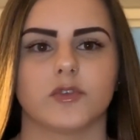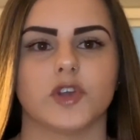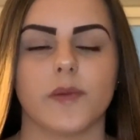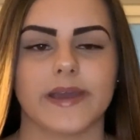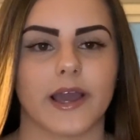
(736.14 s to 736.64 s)

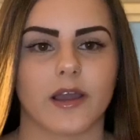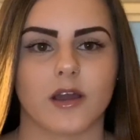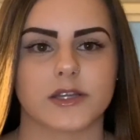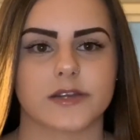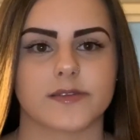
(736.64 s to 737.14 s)
don't make eye
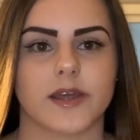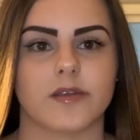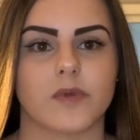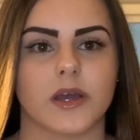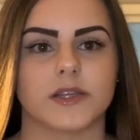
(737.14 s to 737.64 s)
contact with
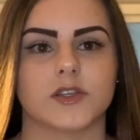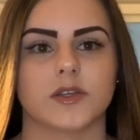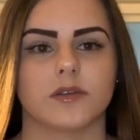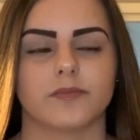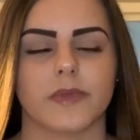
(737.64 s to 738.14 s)
anyone,
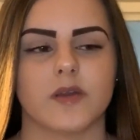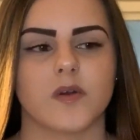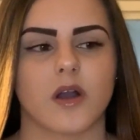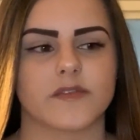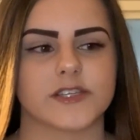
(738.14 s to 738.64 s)

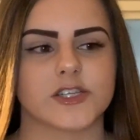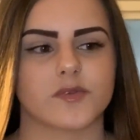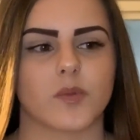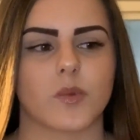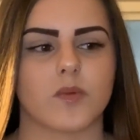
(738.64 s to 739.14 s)
minimal
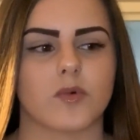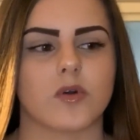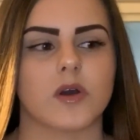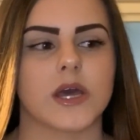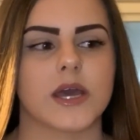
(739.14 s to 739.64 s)
conversation with
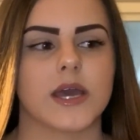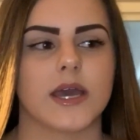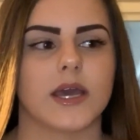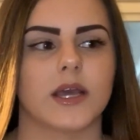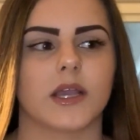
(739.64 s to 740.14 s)
people,
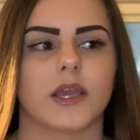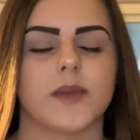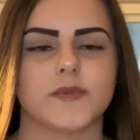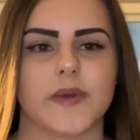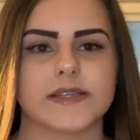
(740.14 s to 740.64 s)

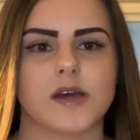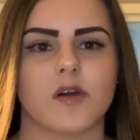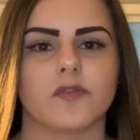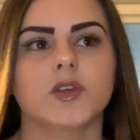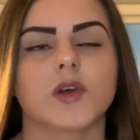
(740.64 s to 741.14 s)
keep to
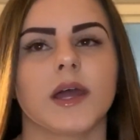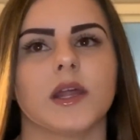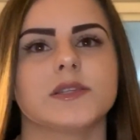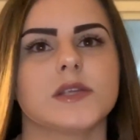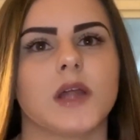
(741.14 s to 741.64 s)
myself. So I
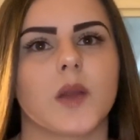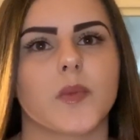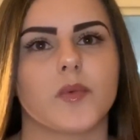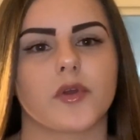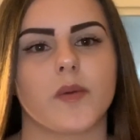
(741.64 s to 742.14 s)
lost a lot of
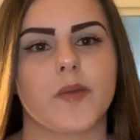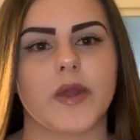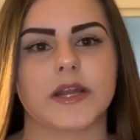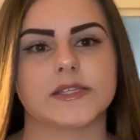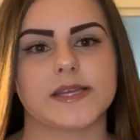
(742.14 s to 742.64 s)
people throughout my
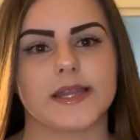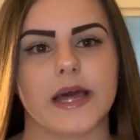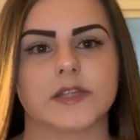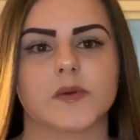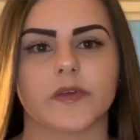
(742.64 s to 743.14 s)
pregnancy, and
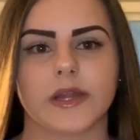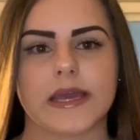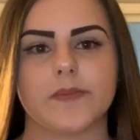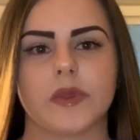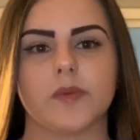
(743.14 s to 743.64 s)
that's what really
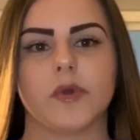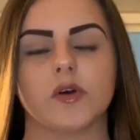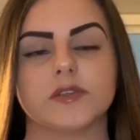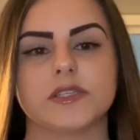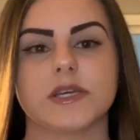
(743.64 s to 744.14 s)
hit me the
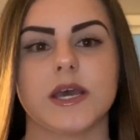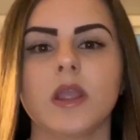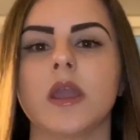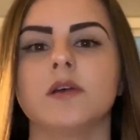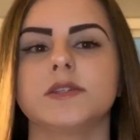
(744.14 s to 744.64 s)
most.
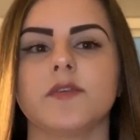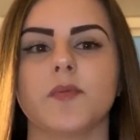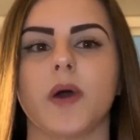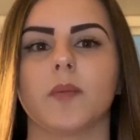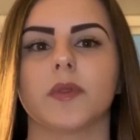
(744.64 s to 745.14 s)
I was never
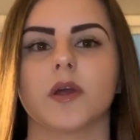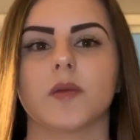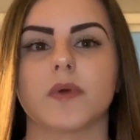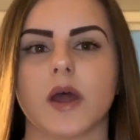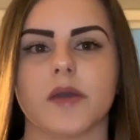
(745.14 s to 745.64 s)
popular,
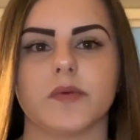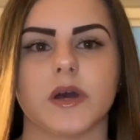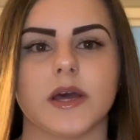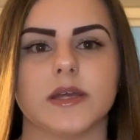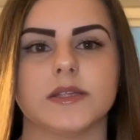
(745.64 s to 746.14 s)
but
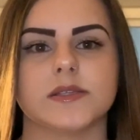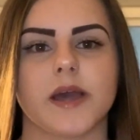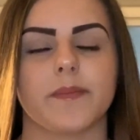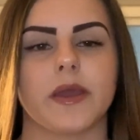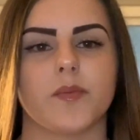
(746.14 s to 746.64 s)

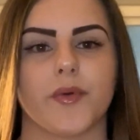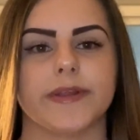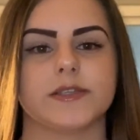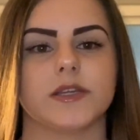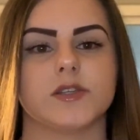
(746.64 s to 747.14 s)
I made a
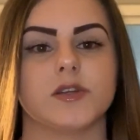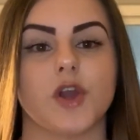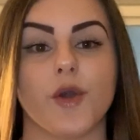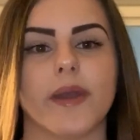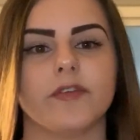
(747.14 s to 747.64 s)
point to
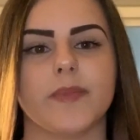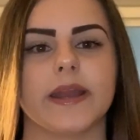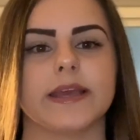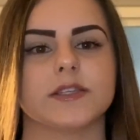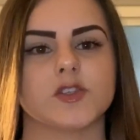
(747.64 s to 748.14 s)
know
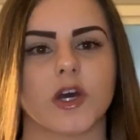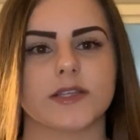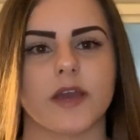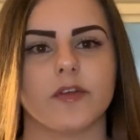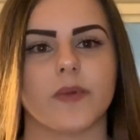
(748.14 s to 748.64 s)
everybody and to talk
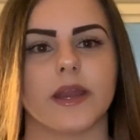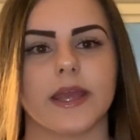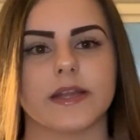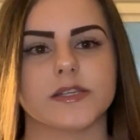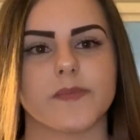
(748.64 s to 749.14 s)
to
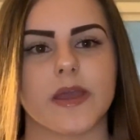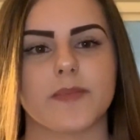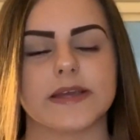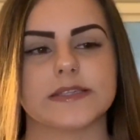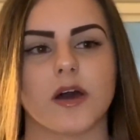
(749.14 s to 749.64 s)
everybody and to make
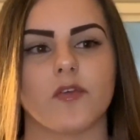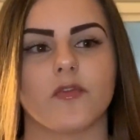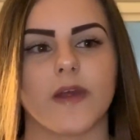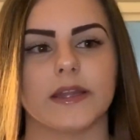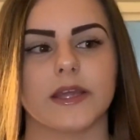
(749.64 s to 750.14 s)
myself
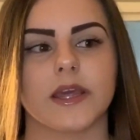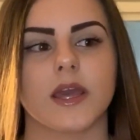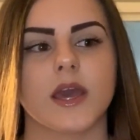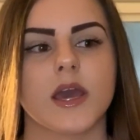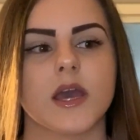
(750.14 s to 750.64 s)
friendly.
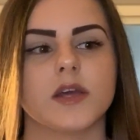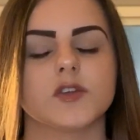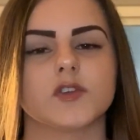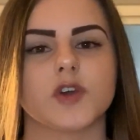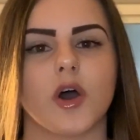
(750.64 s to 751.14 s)

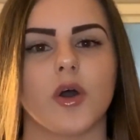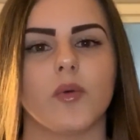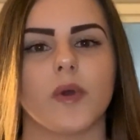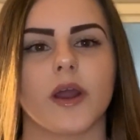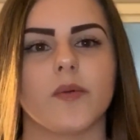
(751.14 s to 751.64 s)
So
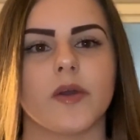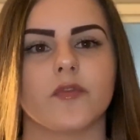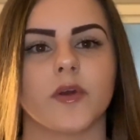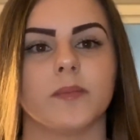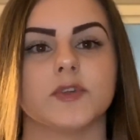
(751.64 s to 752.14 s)
when I went
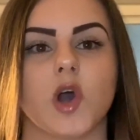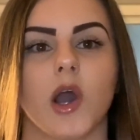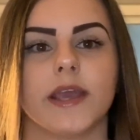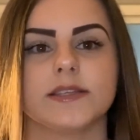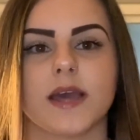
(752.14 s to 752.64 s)
from
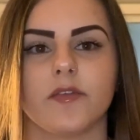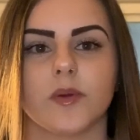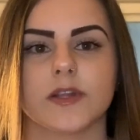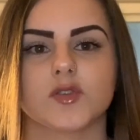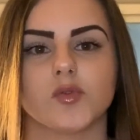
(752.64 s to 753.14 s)
talking to
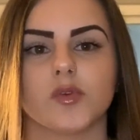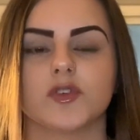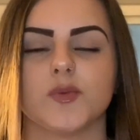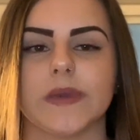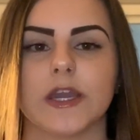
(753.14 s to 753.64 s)
everyone at school
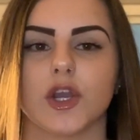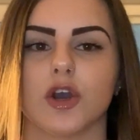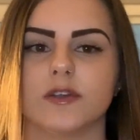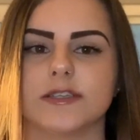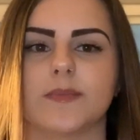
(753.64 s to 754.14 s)
to being
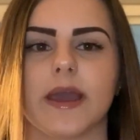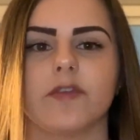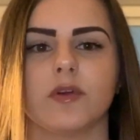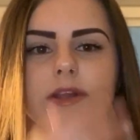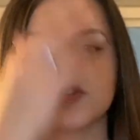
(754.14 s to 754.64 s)
ghosted by
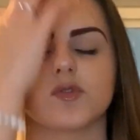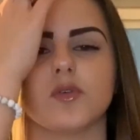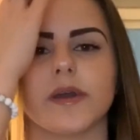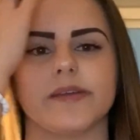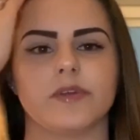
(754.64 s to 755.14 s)
everyone at
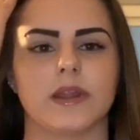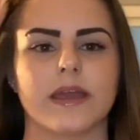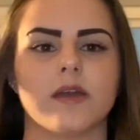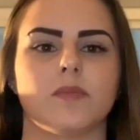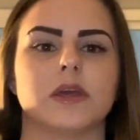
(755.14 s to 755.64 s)
school, it really
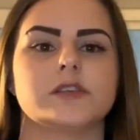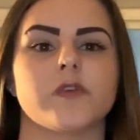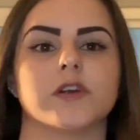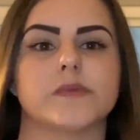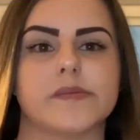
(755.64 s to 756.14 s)
hit me as
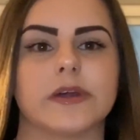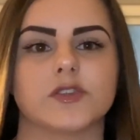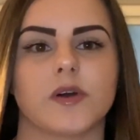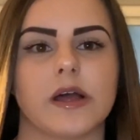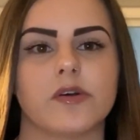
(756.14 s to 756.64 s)
far as my
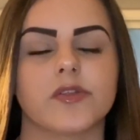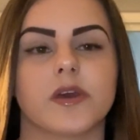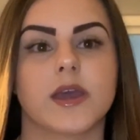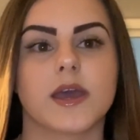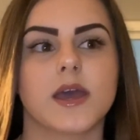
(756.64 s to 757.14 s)
mental health.
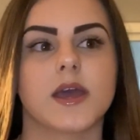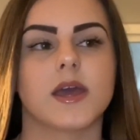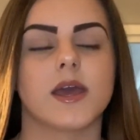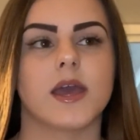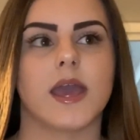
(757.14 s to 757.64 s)

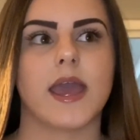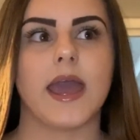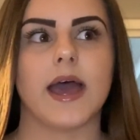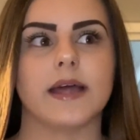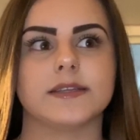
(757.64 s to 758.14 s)

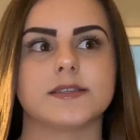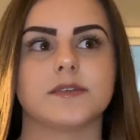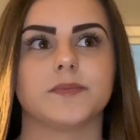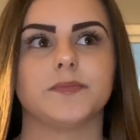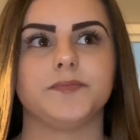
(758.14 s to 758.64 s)
And
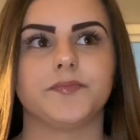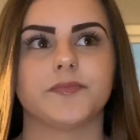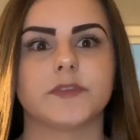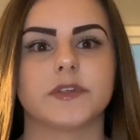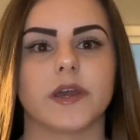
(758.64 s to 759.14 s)

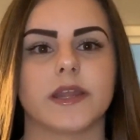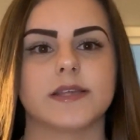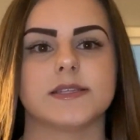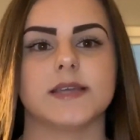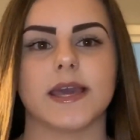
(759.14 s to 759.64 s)
to
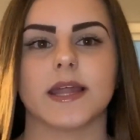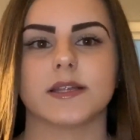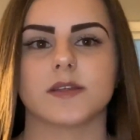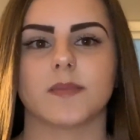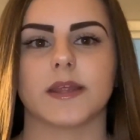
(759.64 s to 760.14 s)
this day,
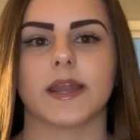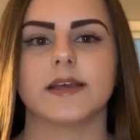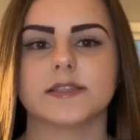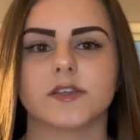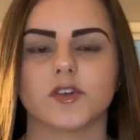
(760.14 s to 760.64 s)
that's something that I
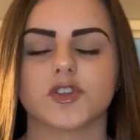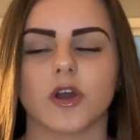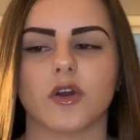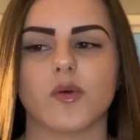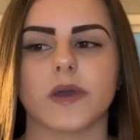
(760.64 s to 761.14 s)
still
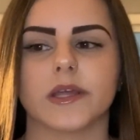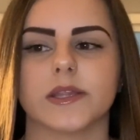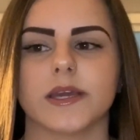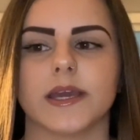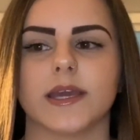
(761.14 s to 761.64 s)
struggle
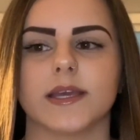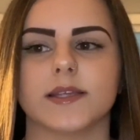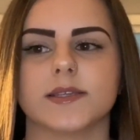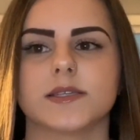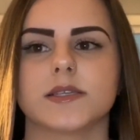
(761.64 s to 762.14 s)
with,
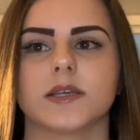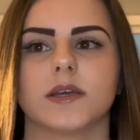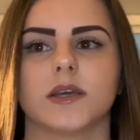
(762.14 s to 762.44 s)
is